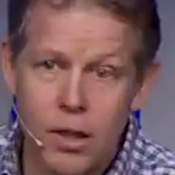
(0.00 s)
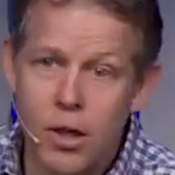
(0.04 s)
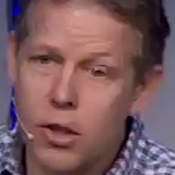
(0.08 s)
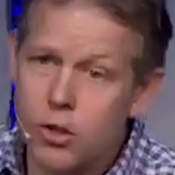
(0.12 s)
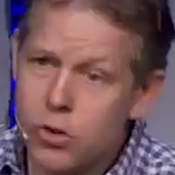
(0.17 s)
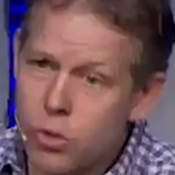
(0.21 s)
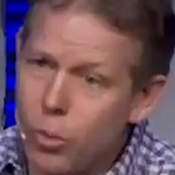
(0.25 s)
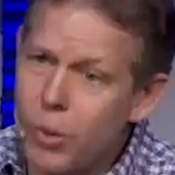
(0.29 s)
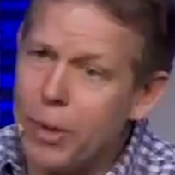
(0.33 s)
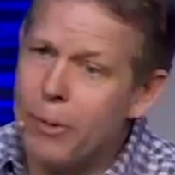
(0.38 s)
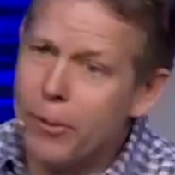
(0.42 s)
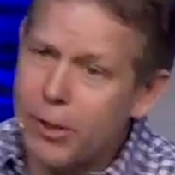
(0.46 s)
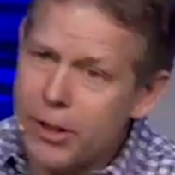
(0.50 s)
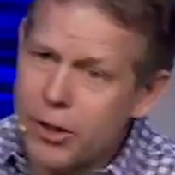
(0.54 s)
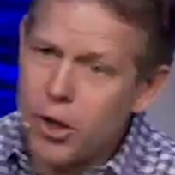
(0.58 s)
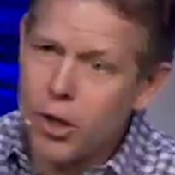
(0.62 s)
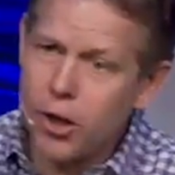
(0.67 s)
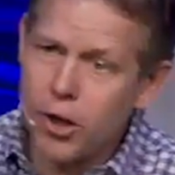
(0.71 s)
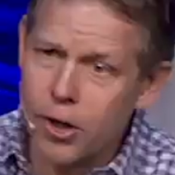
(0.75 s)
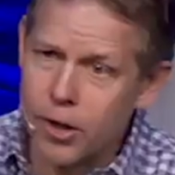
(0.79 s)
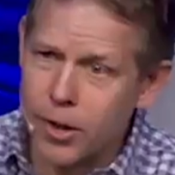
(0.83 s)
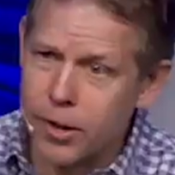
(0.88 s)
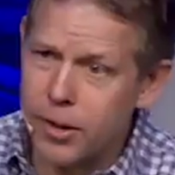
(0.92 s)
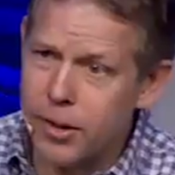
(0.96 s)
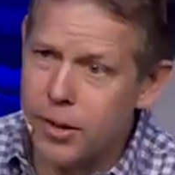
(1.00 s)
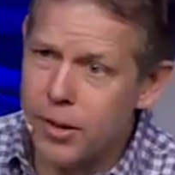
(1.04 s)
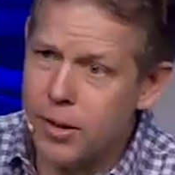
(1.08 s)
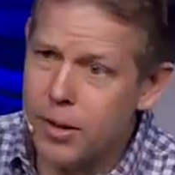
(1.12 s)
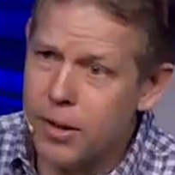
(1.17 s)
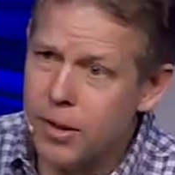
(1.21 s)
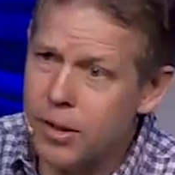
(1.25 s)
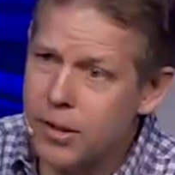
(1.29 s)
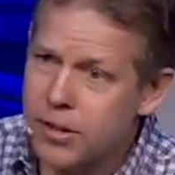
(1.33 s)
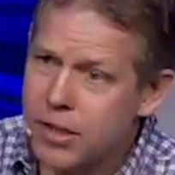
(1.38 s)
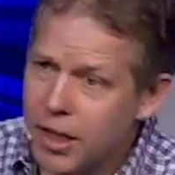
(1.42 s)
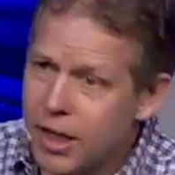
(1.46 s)
So we return
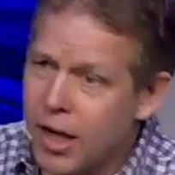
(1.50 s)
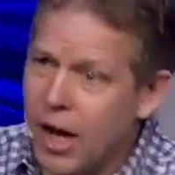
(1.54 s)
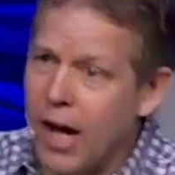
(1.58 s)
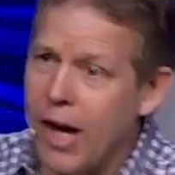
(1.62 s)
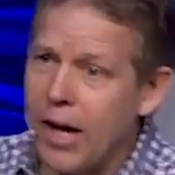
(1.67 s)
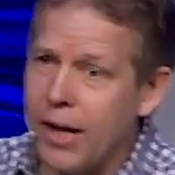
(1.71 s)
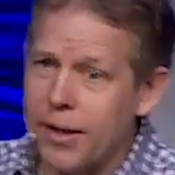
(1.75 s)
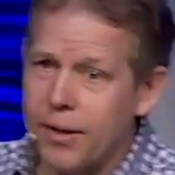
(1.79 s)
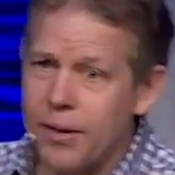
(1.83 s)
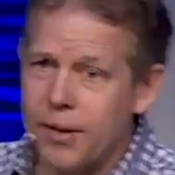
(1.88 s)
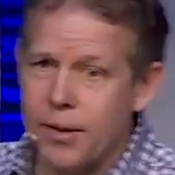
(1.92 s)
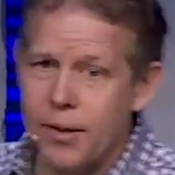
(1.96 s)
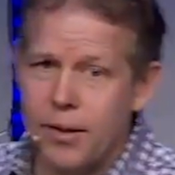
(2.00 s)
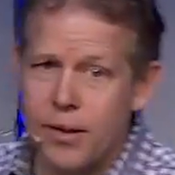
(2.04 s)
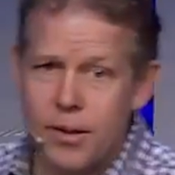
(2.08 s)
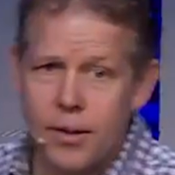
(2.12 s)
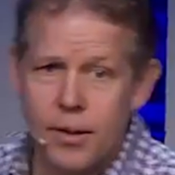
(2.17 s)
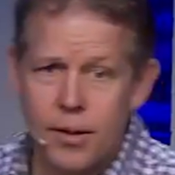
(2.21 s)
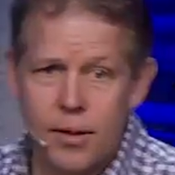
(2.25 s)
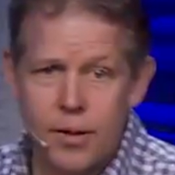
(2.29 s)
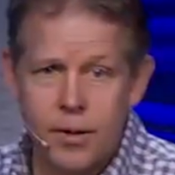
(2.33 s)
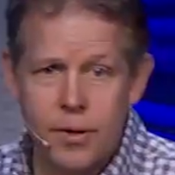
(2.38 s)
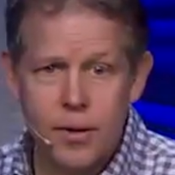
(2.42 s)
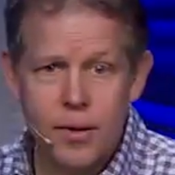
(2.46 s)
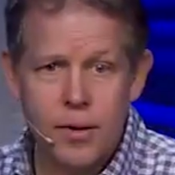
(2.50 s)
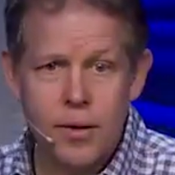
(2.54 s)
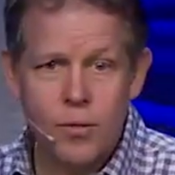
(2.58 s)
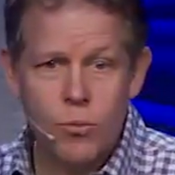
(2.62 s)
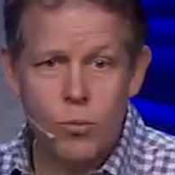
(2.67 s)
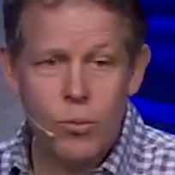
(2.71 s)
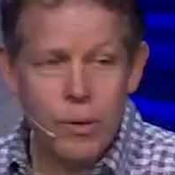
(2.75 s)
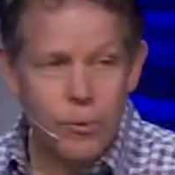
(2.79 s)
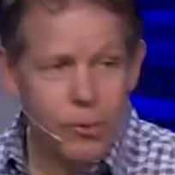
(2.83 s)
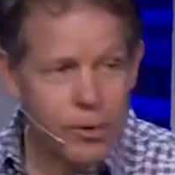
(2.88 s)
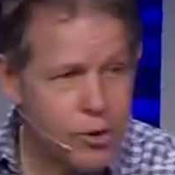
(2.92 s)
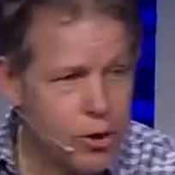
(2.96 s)
to God.
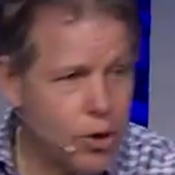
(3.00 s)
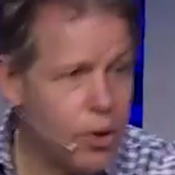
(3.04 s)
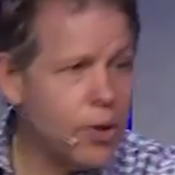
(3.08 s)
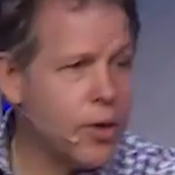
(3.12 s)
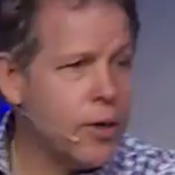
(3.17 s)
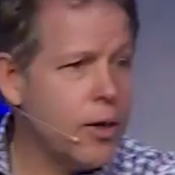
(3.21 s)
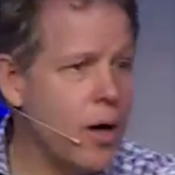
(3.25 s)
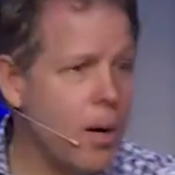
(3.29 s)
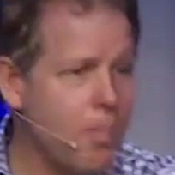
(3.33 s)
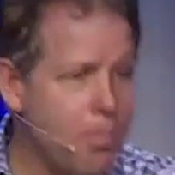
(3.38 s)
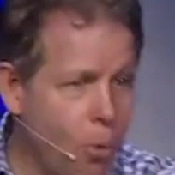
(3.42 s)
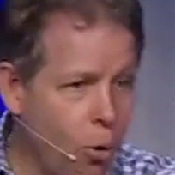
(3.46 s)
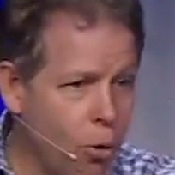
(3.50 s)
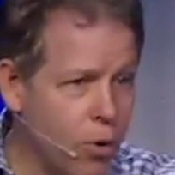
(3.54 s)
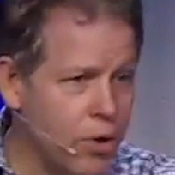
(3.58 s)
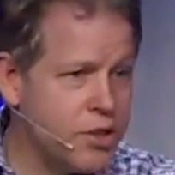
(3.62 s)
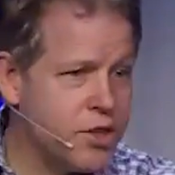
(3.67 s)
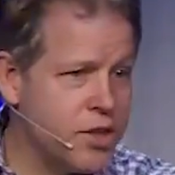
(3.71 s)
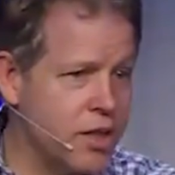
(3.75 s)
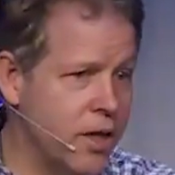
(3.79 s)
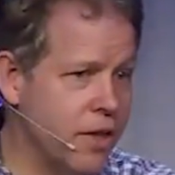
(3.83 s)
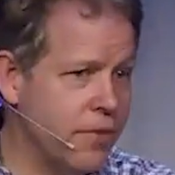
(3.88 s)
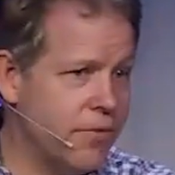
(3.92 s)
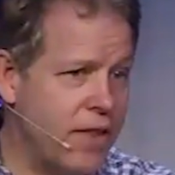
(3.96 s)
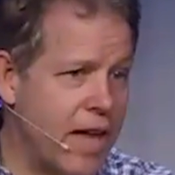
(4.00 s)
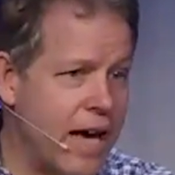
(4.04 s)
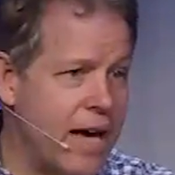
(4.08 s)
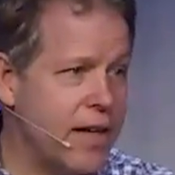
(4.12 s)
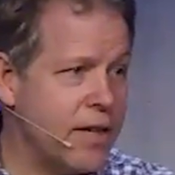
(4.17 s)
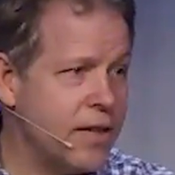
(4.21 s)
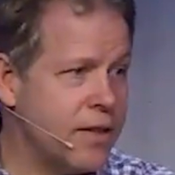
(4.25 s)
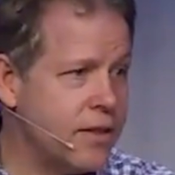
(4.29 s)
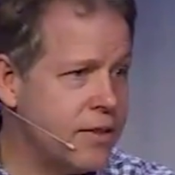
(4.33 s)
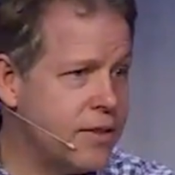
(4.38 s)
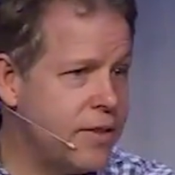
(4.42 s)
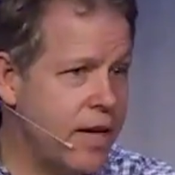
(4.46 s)
We return a portion of that
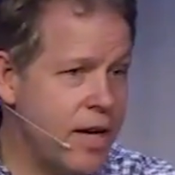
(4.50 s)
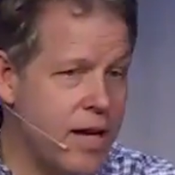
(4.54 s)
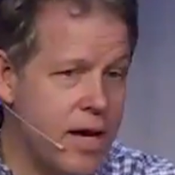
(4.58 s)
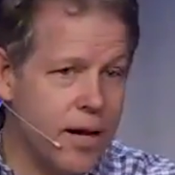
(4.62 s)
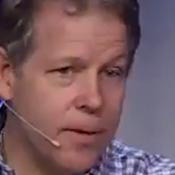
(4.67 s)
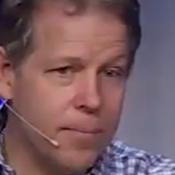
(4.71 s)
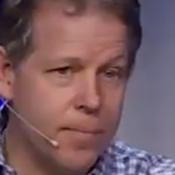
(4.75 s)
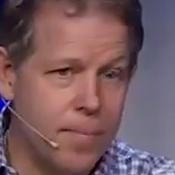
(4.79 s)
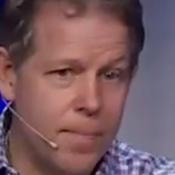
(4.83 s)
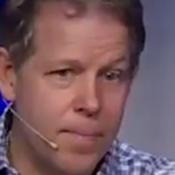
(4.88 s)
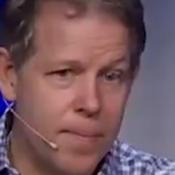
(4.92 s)
to Him.